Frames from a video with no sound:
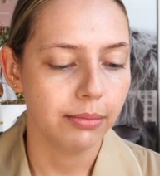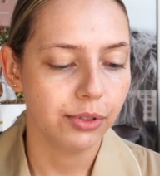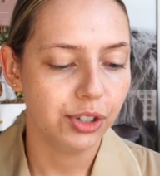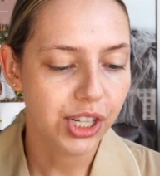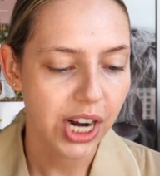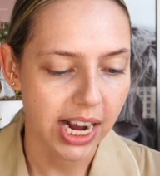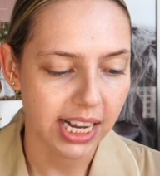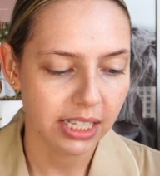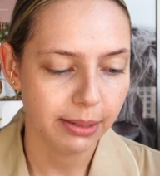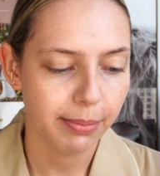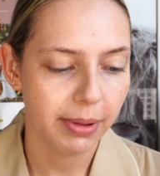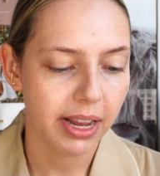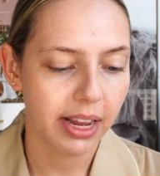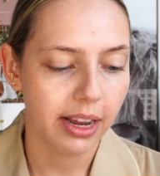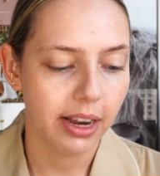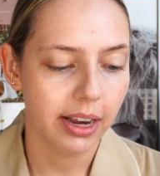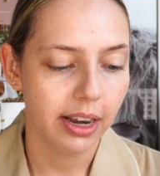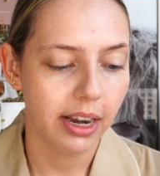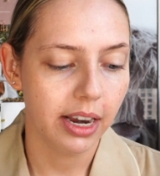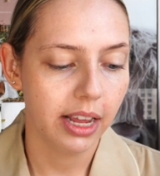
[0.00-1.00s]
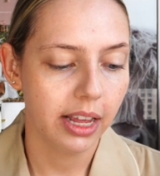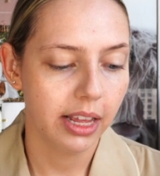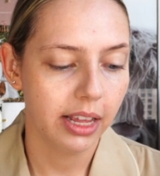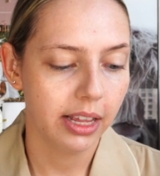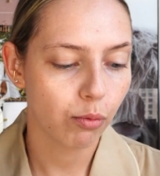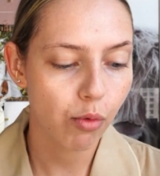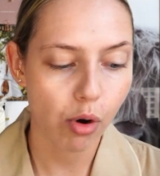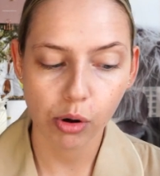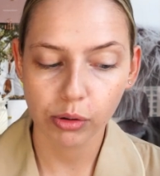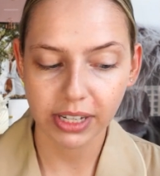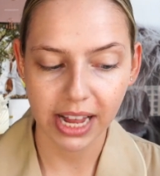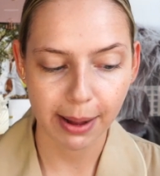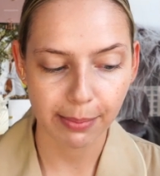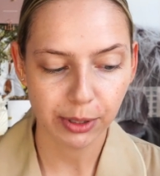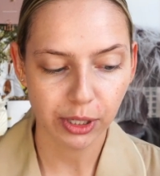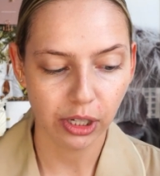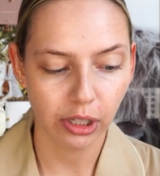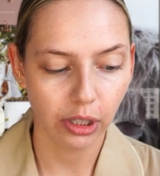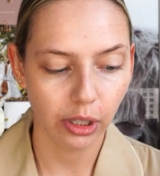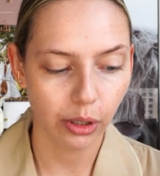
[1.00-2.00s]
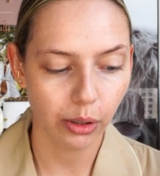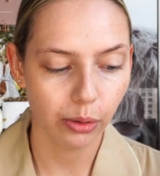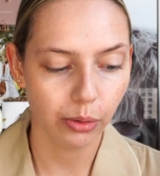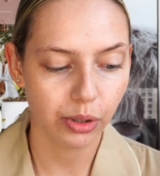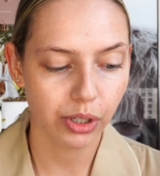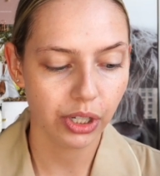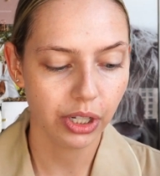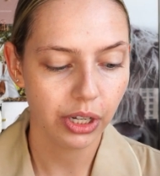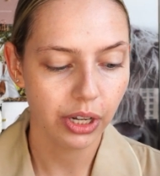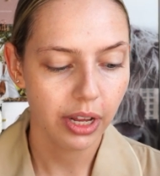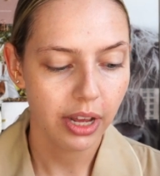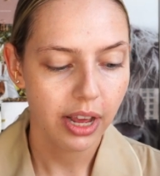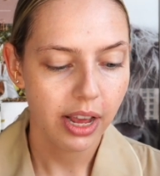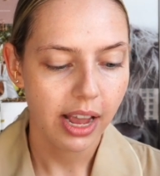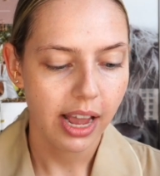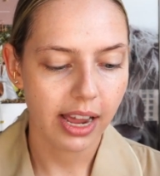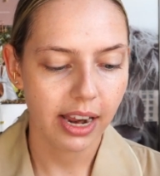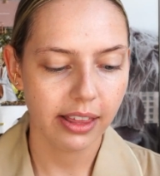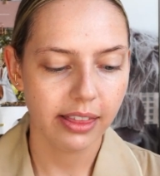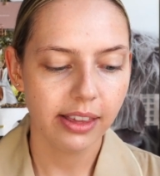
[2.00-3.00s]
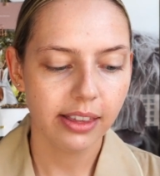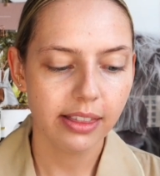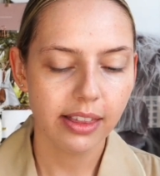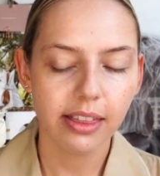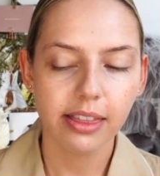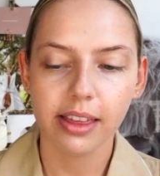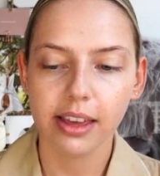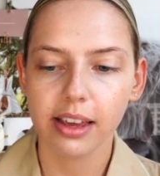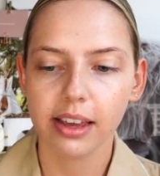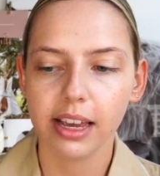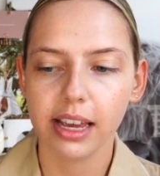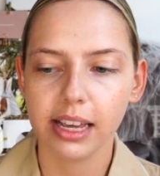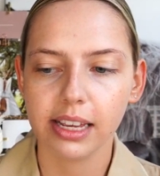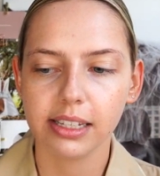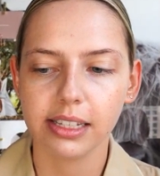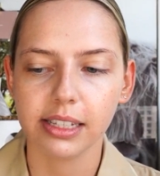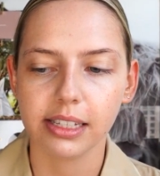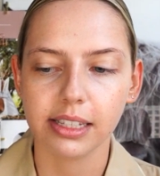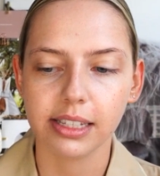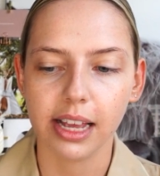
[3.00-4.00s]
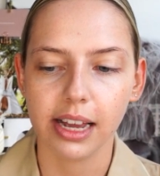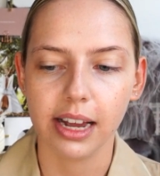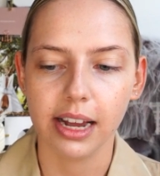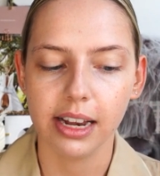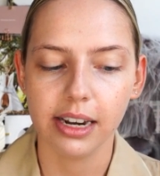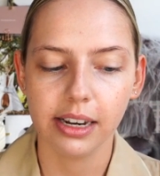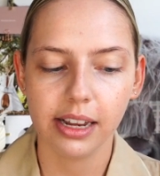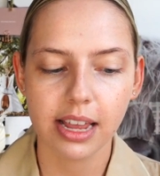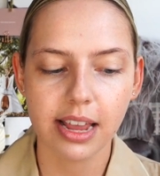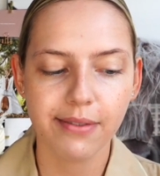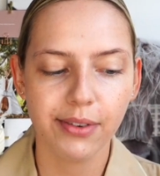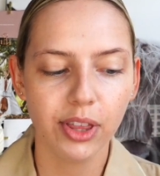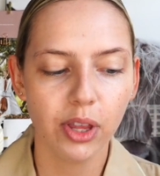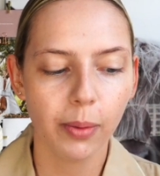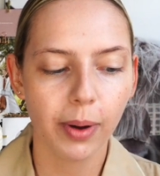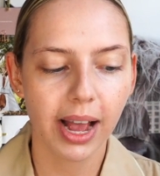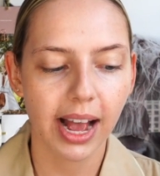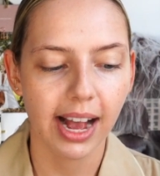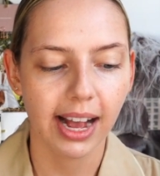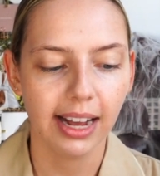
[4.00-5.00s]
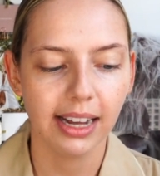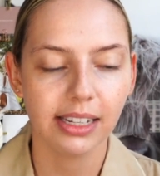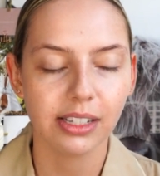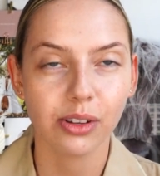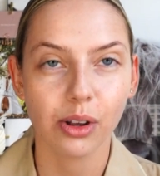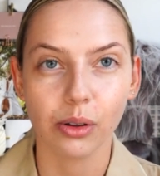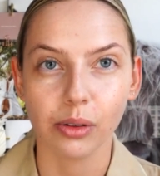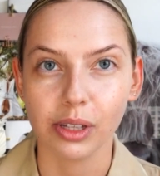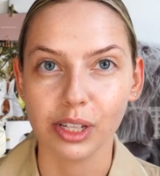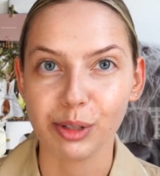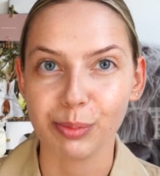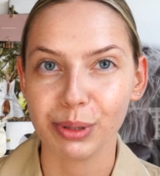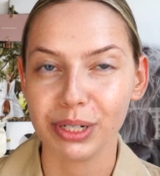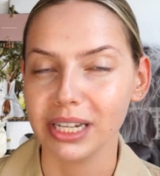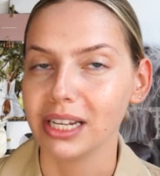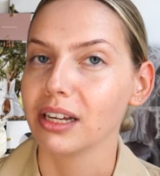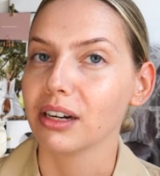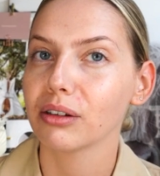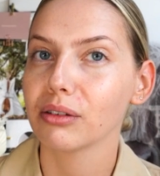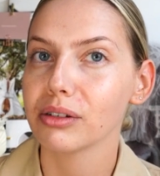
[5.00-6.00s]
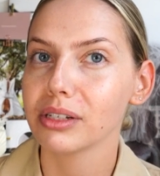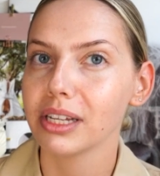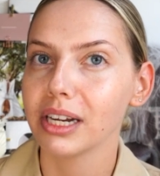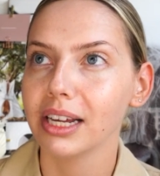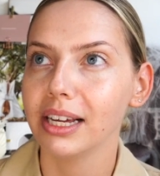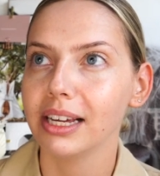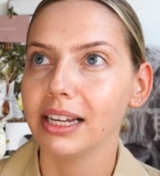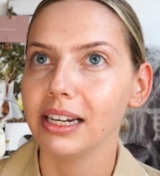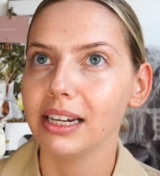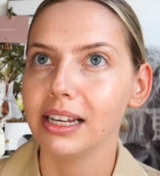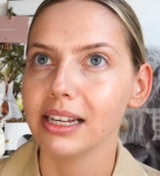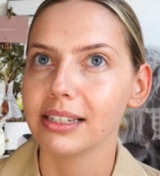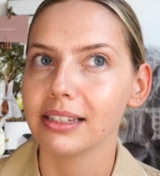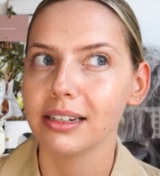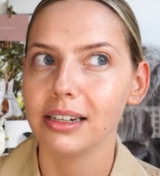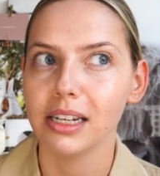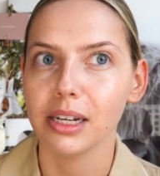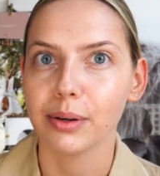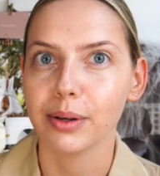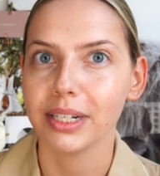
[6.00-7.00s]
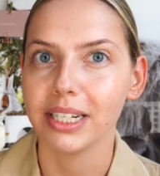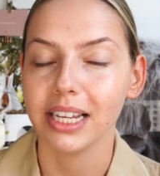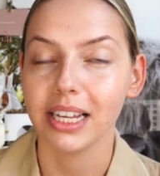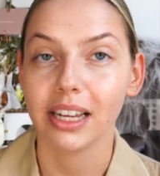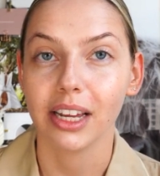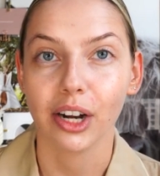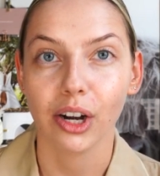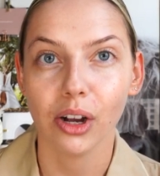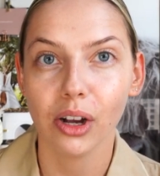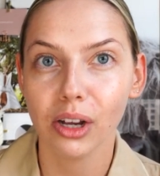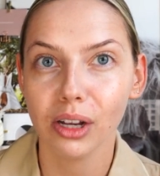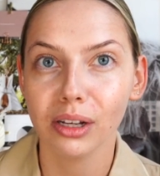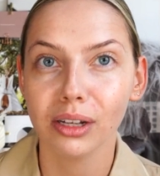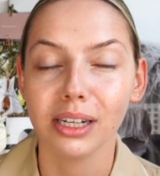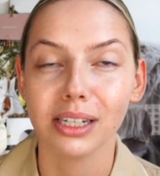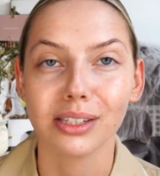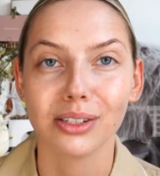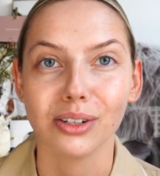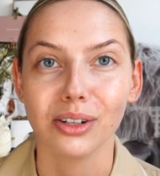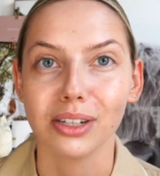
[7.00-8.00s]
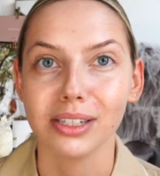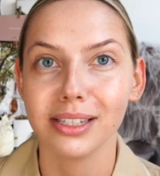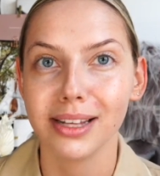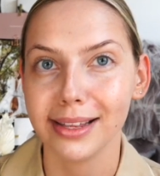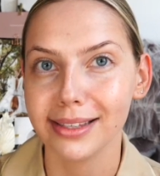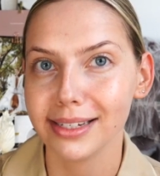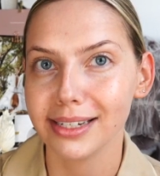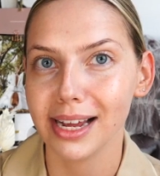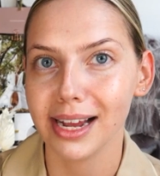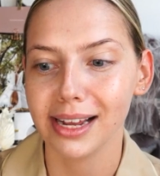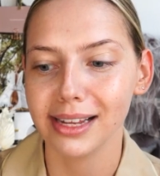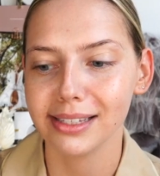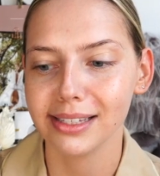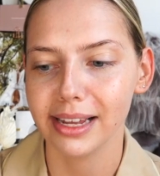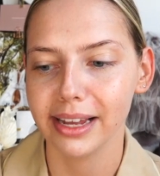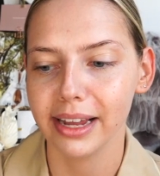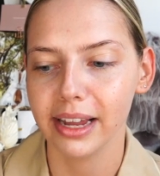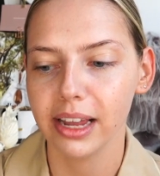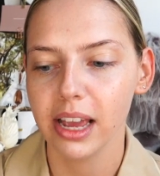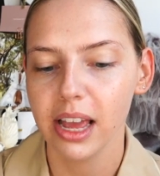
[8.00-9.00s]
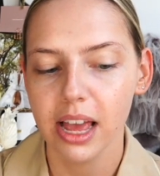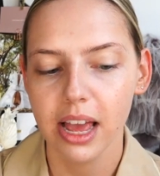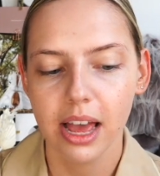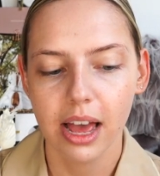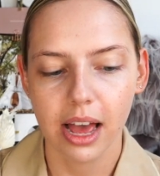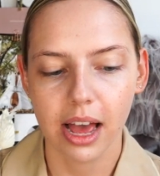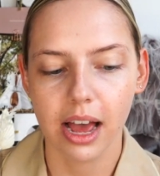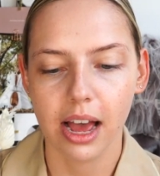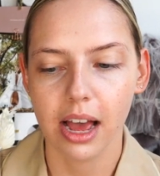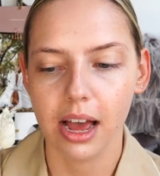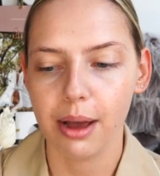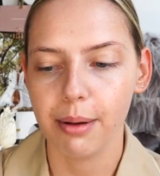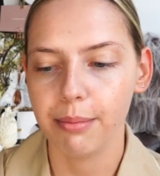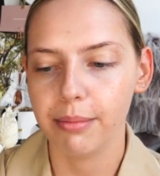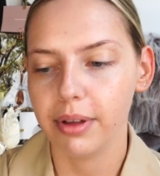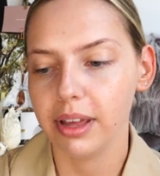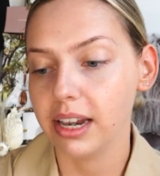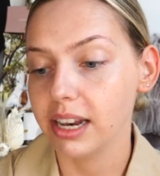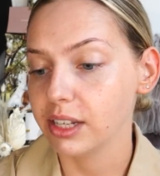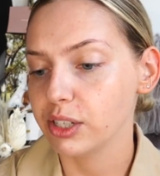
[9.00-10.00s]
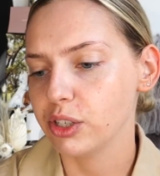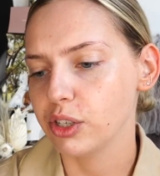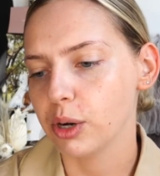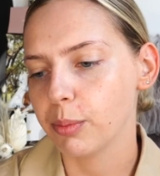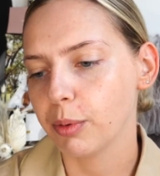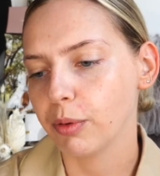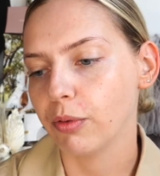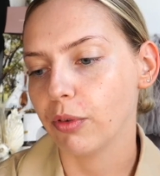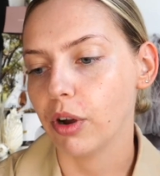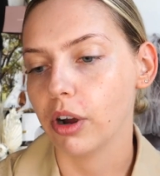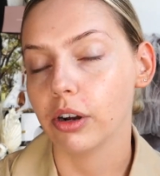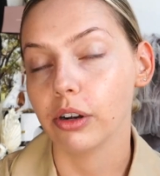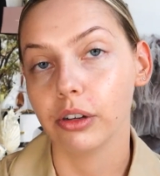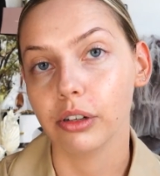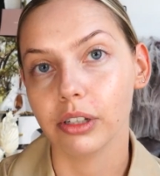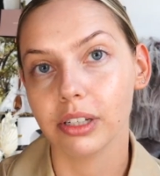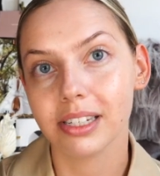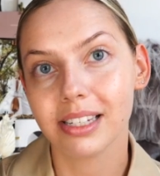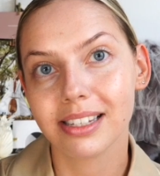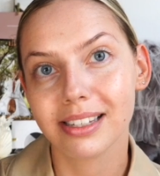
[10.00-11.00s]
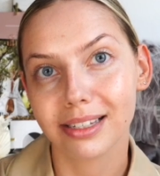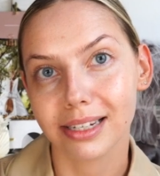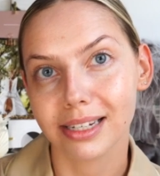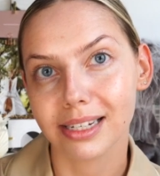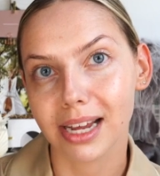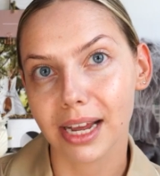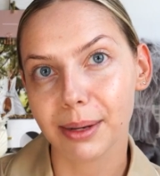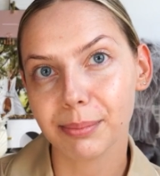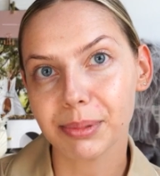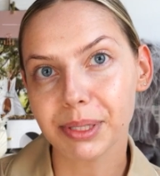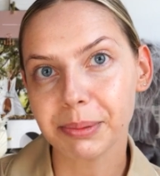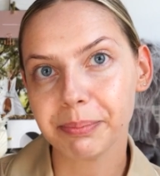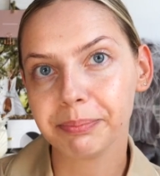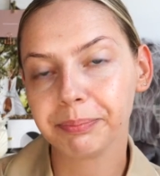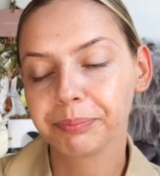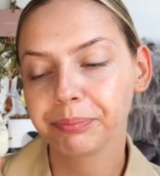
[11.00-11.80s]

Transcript: jasmine, rose absolute, and I think the thing is that even though it has all these botanicals in it, it isn't irritating at all, it's not sensitizing, it is suitable for all skin types.